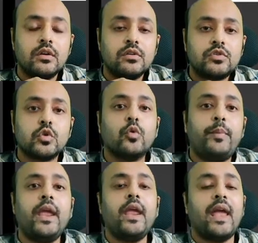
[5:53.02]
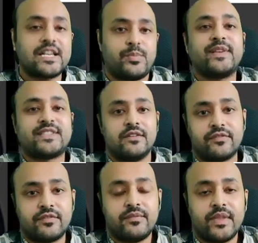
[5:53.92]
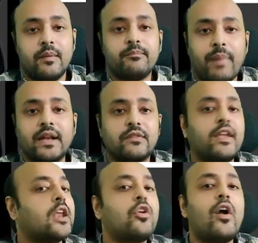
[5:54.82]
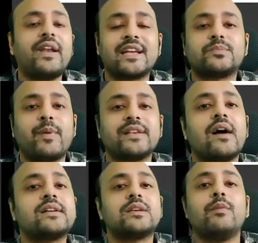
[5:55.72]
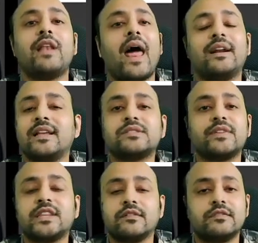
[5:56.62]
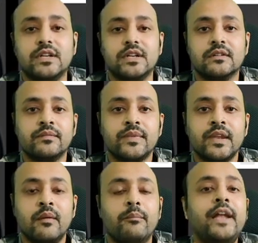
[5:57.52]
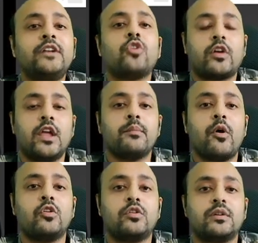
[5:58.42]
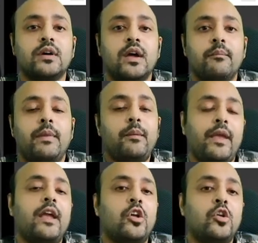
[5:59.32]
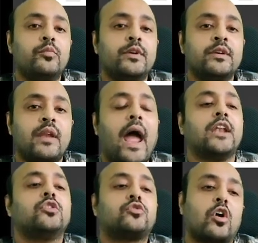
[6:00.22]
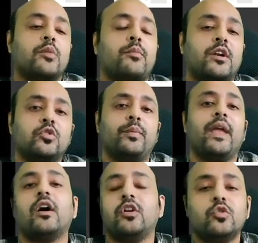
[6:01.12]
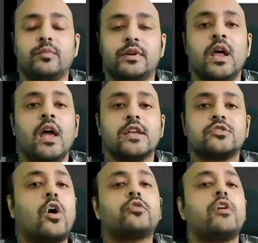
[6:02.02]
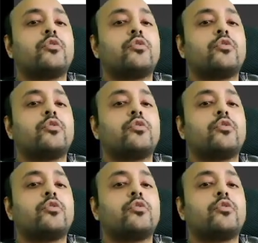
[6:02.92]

to be expressive, but we cannot express our similarities with the world. Me talking about me being a human and you talking about you being a human is not going to